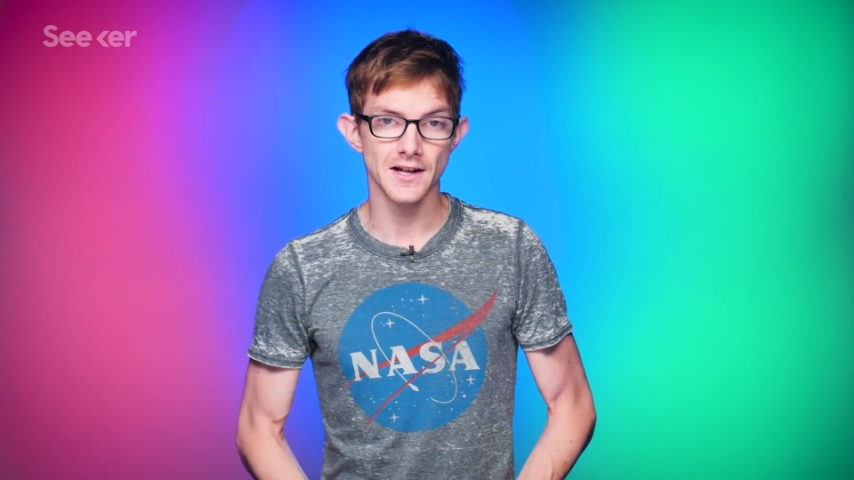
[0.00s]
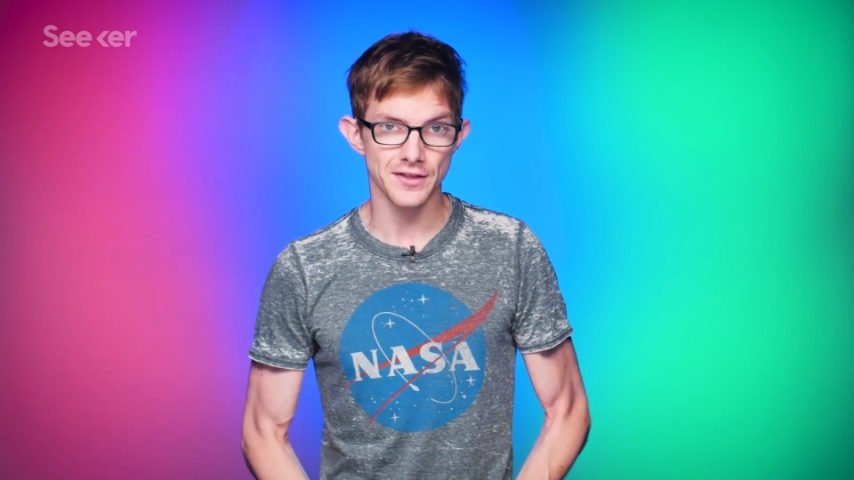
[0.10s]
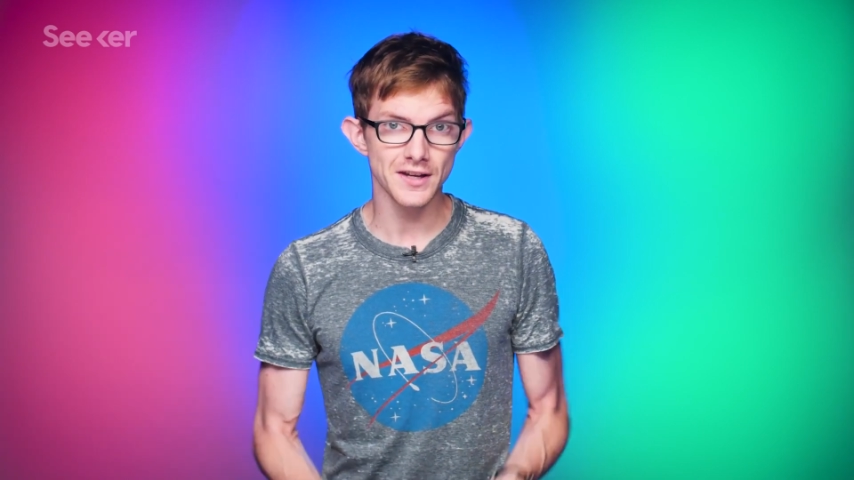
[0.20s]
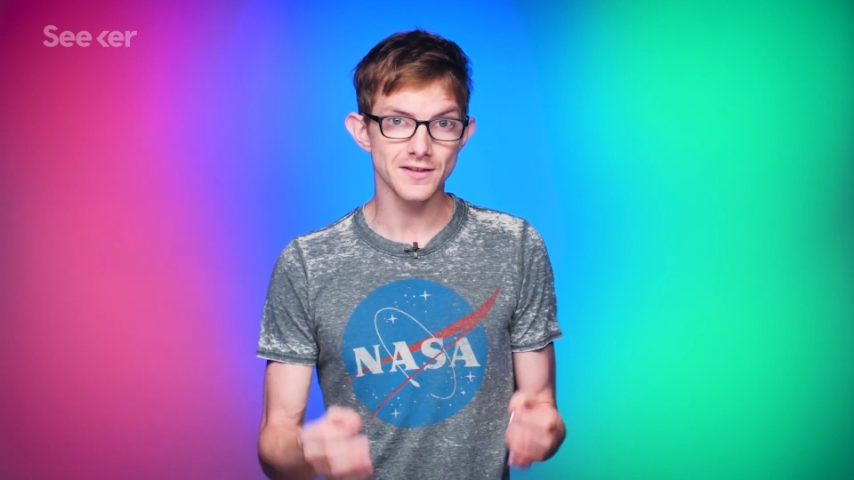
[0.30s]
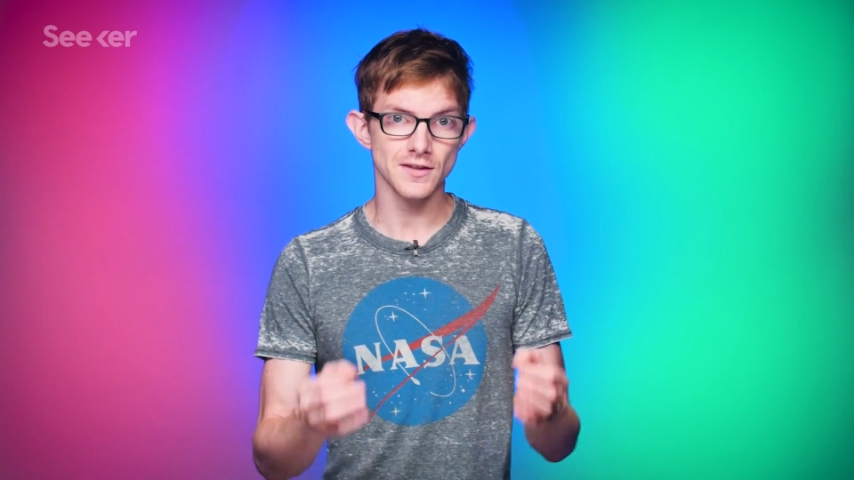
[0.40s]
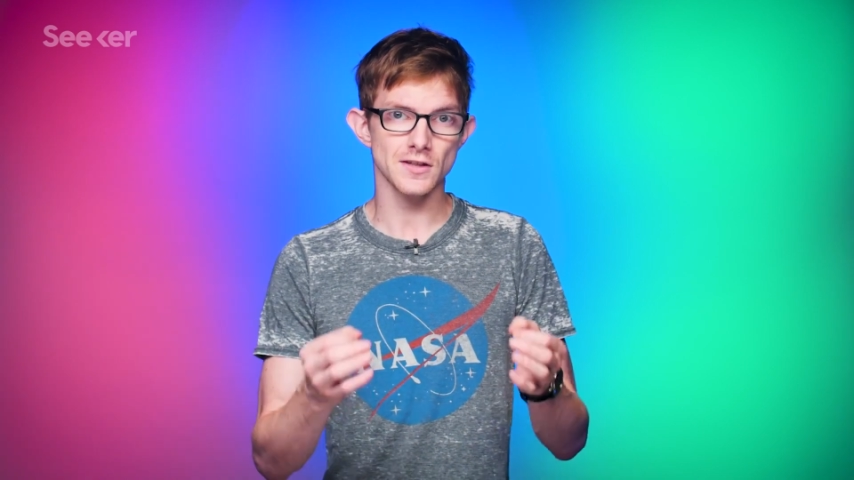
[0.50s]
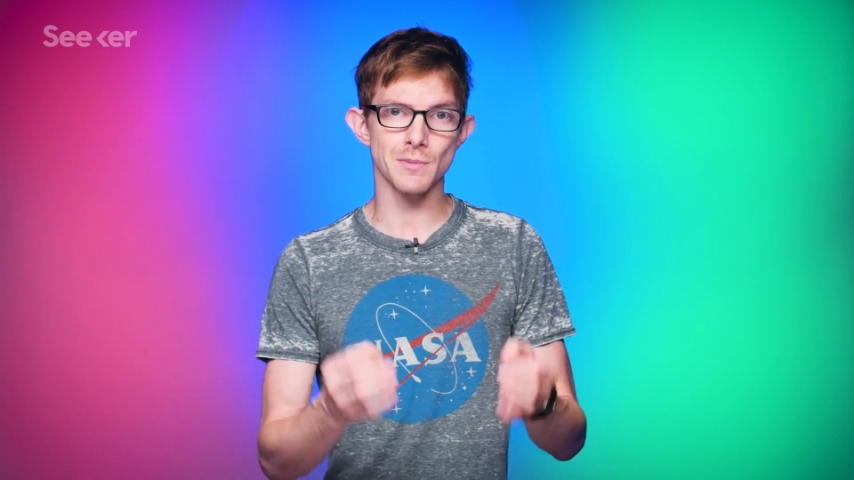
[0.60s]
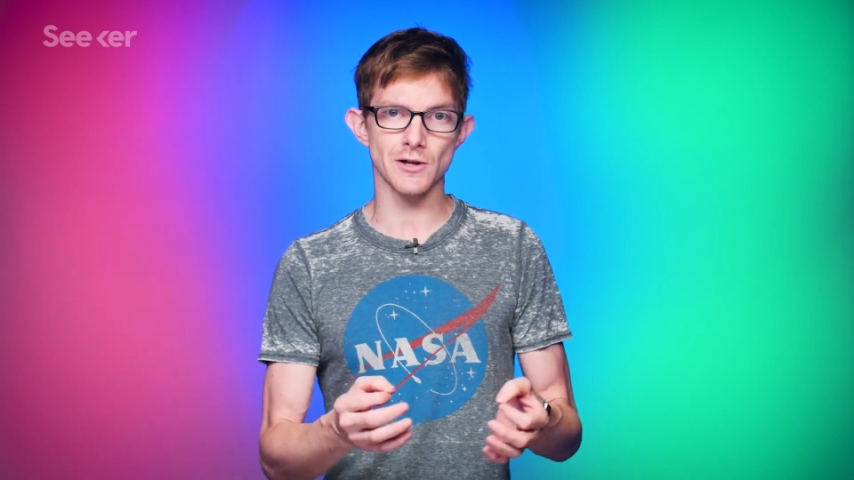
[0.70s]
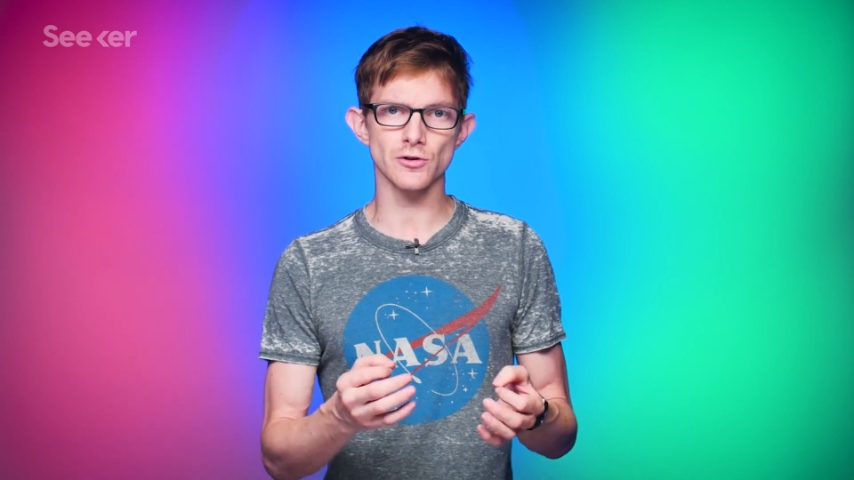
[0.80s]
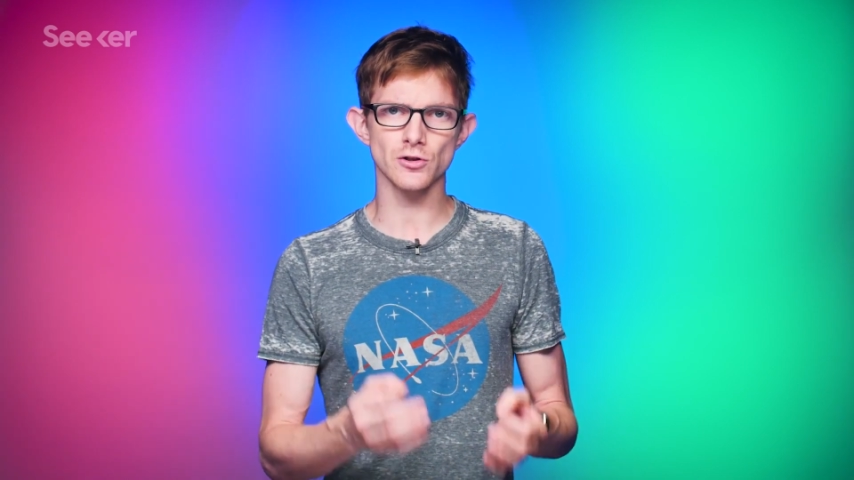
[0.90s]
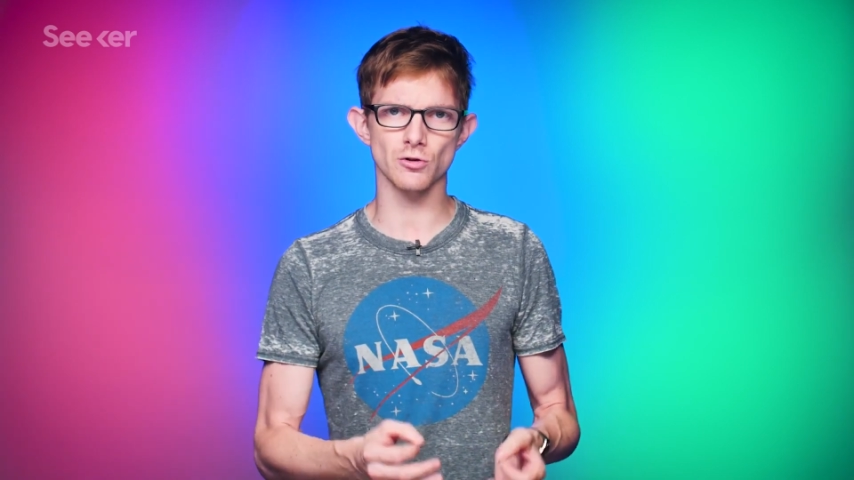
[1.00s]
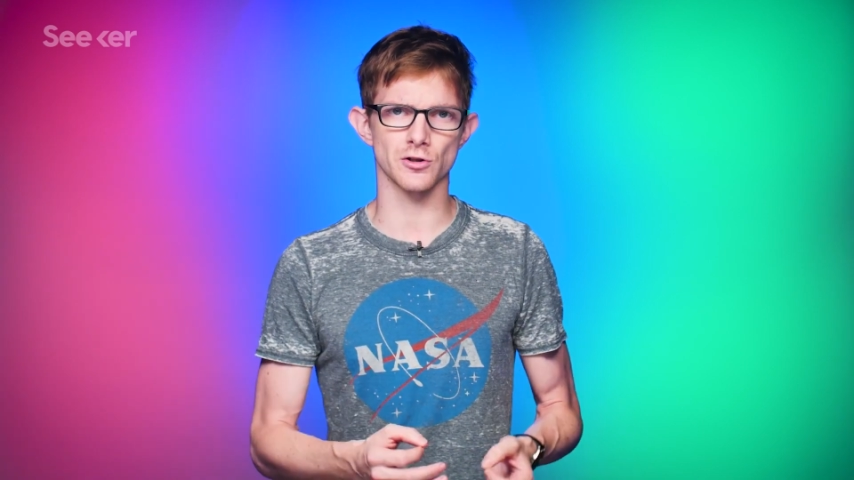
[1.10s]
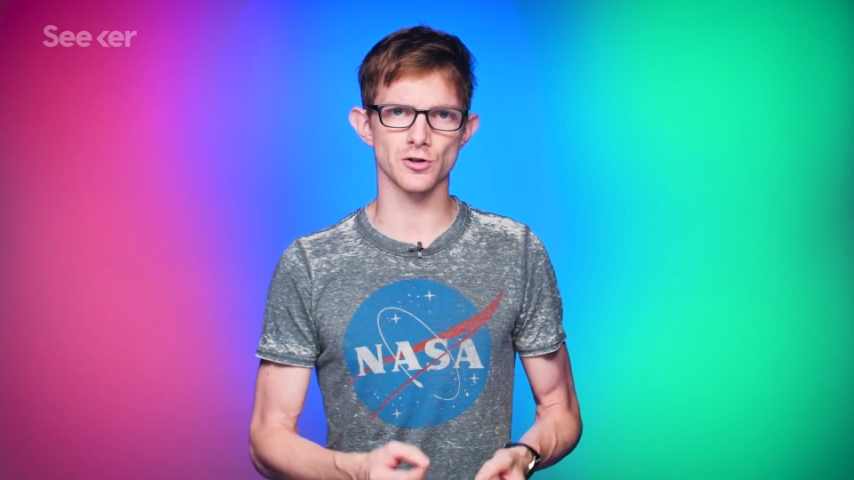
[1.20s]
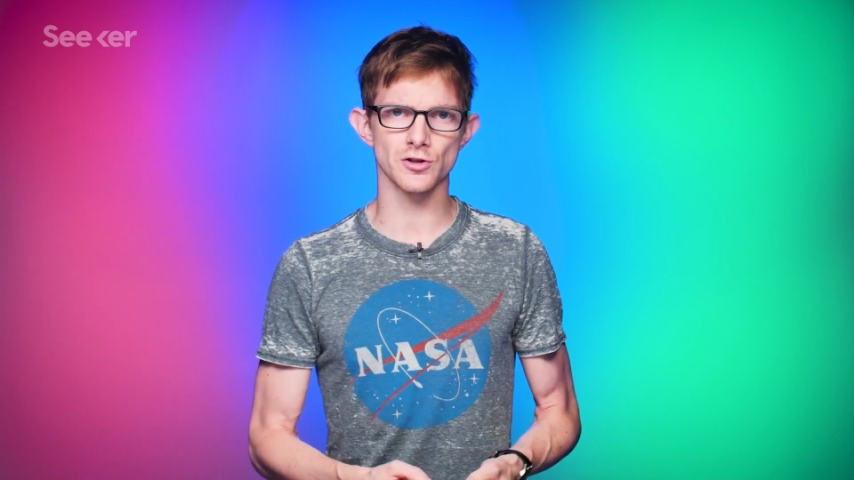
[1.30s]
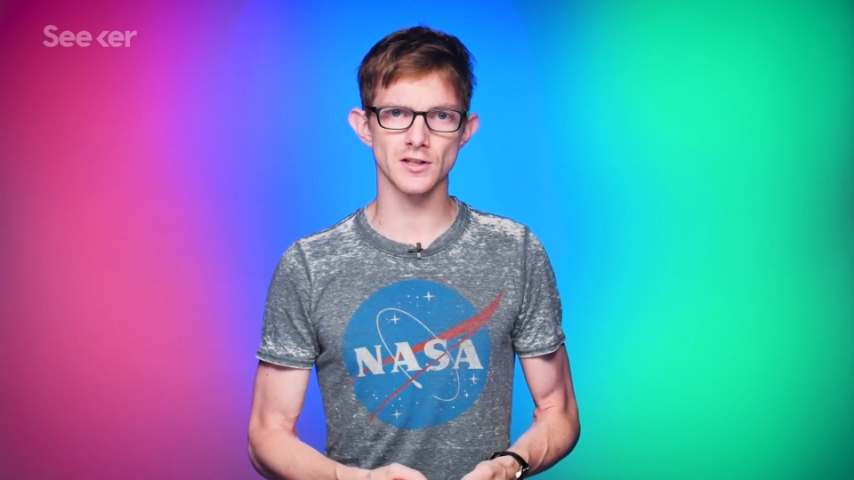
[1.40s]
These special
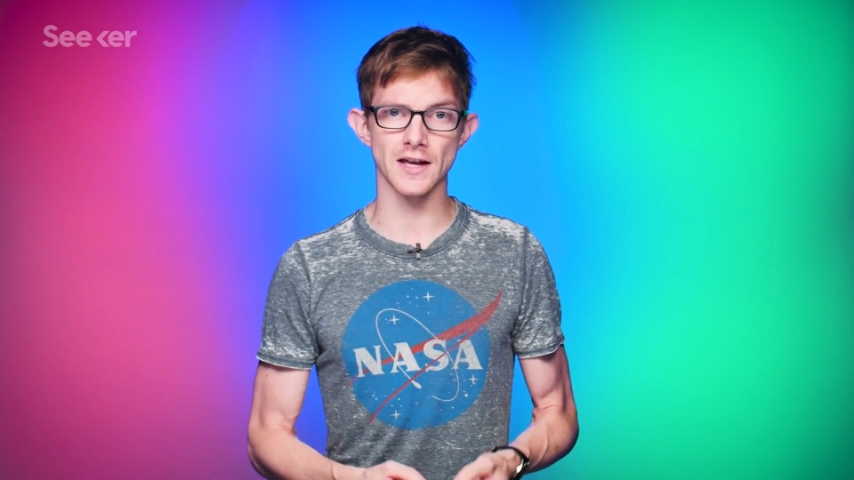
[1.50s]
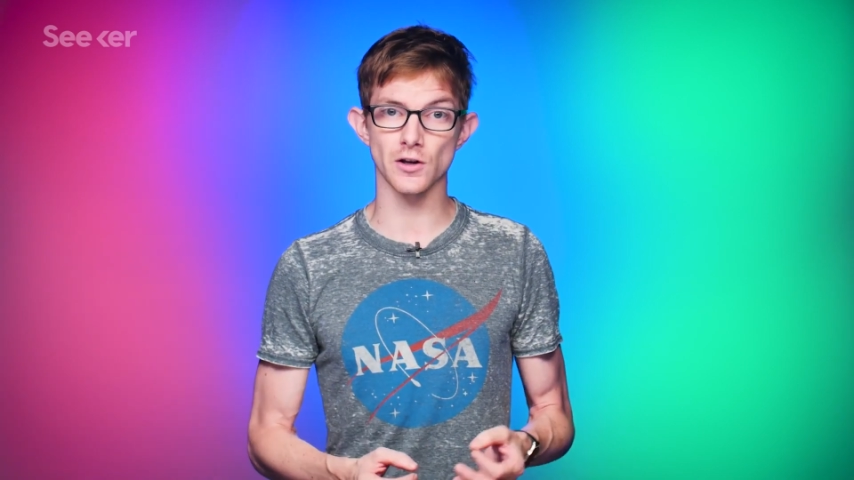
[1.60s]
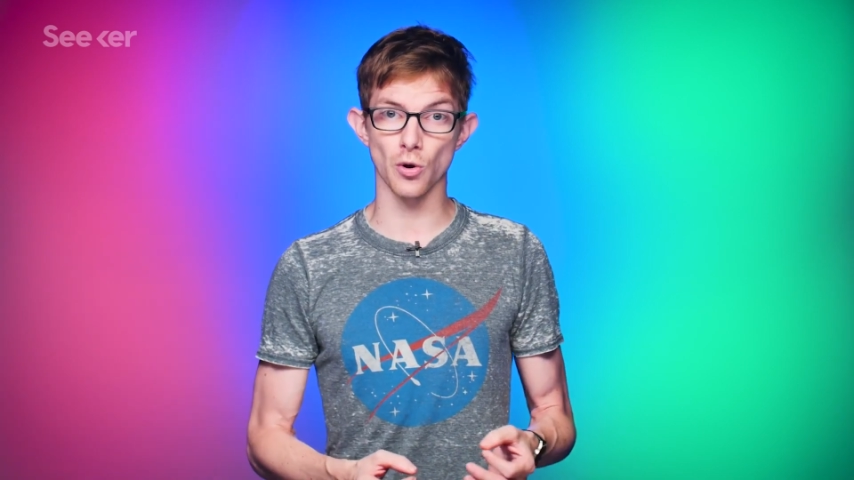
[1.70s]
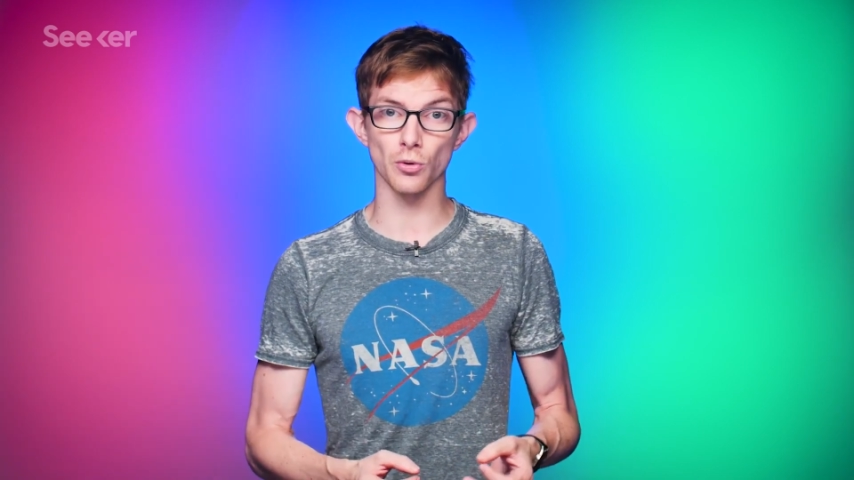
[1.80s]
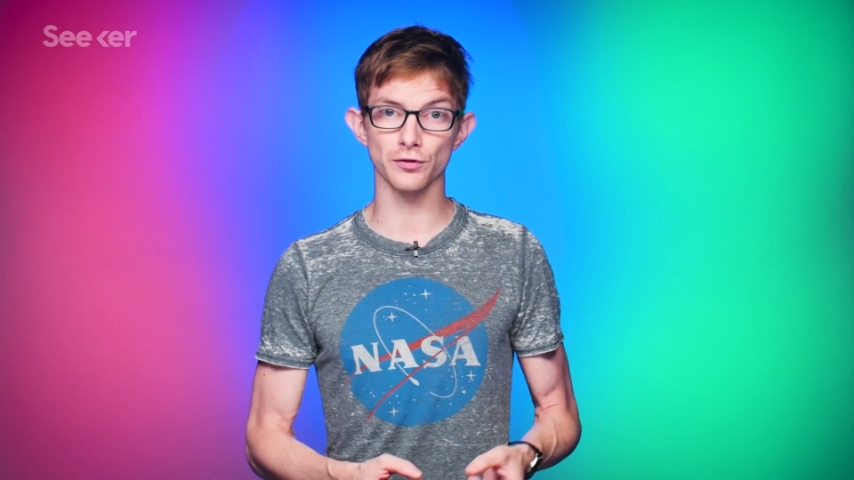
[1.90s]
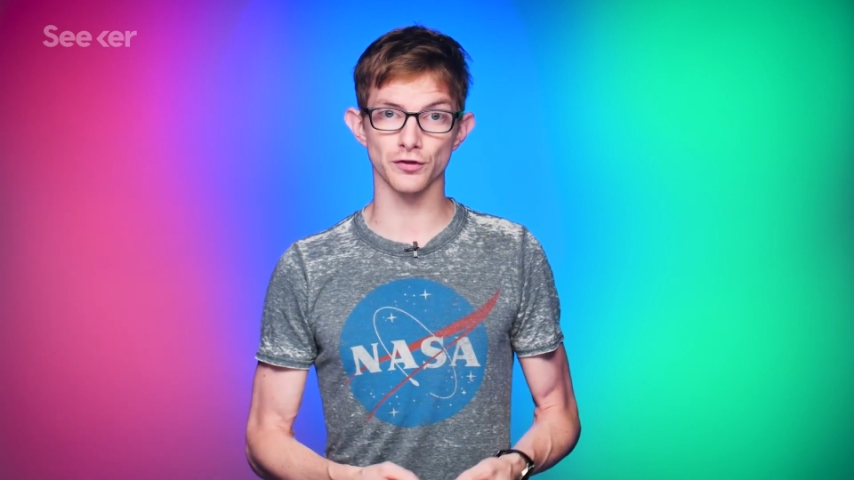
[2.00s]
structures take gold